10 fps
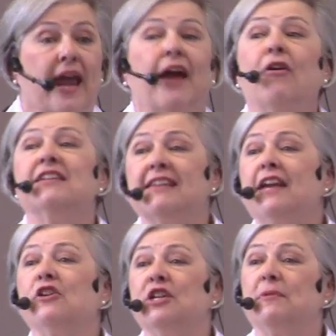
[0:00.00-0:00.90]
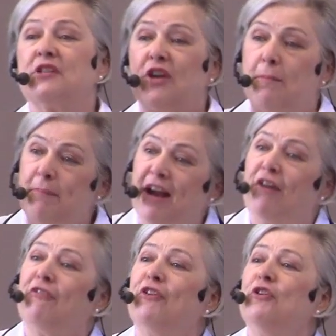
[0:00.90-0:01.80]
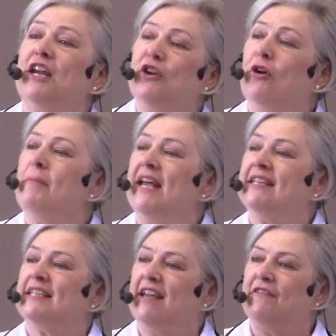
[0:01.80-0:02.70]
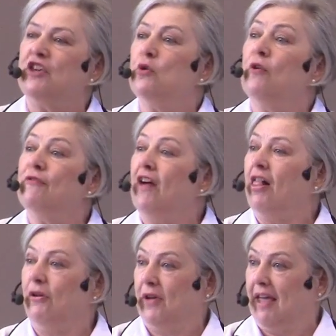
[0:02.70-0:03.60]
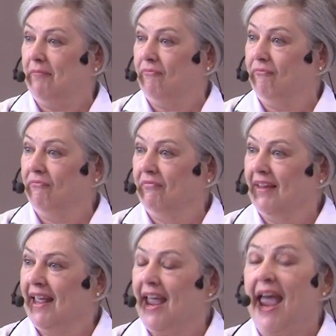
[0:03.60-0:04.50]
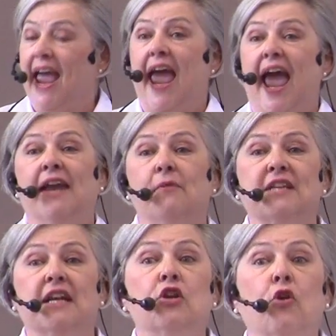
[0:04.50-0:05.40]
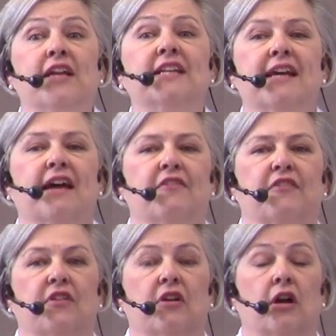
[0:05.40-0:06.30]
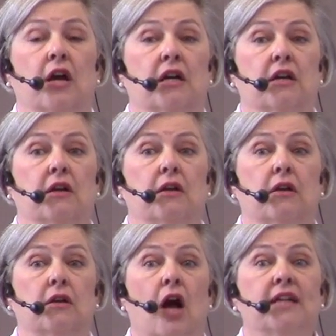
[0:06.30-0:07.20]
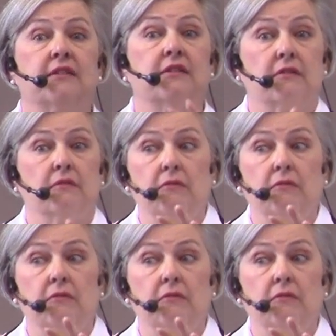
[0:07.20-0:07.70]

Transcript: Aaron's leadership is going to bear fruit in your midst if you will follow him. And it was an anointing of God's